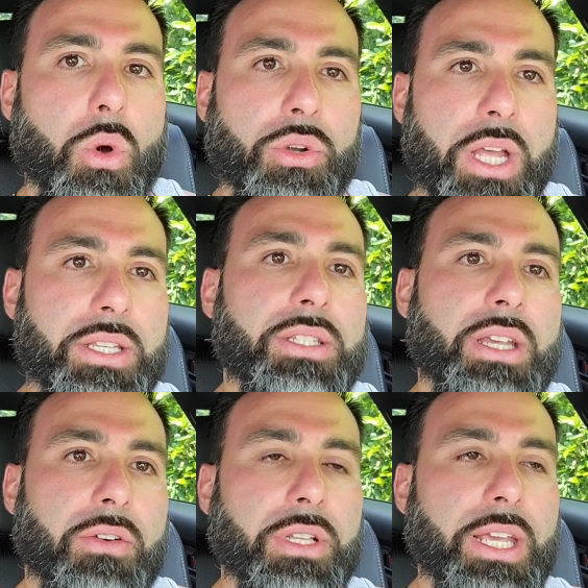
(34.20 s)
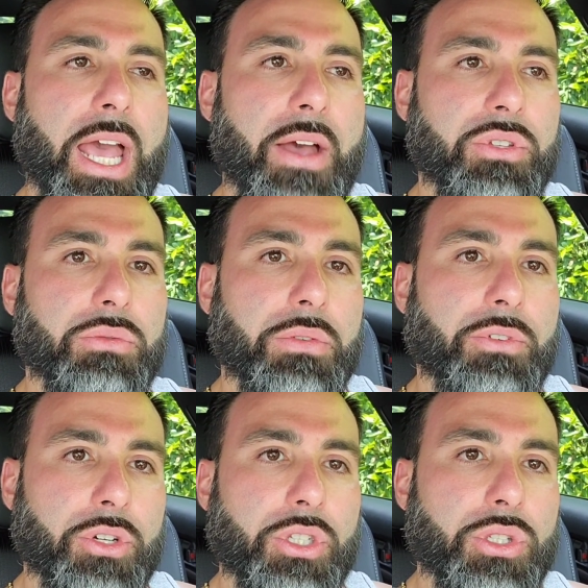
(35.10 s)
you won't necessarily have to
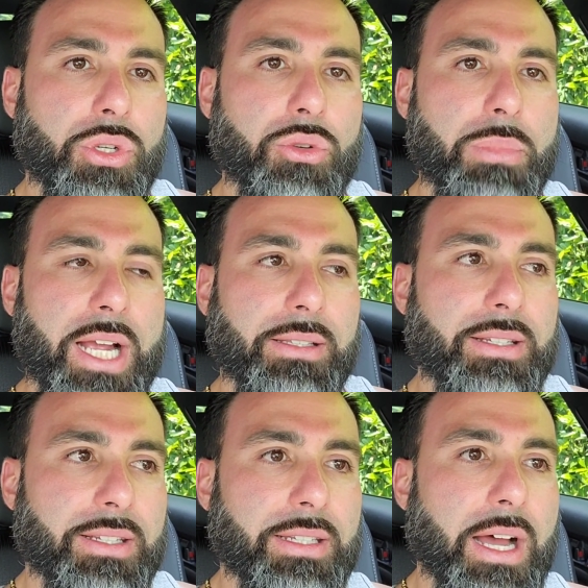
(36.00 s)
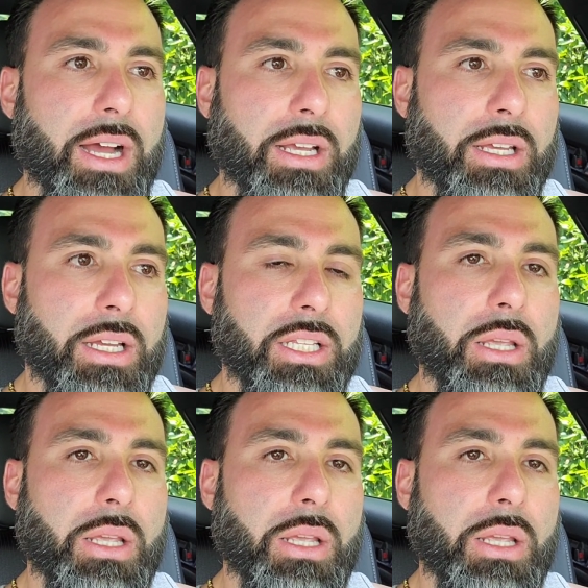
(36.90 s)
revert the tune back to stock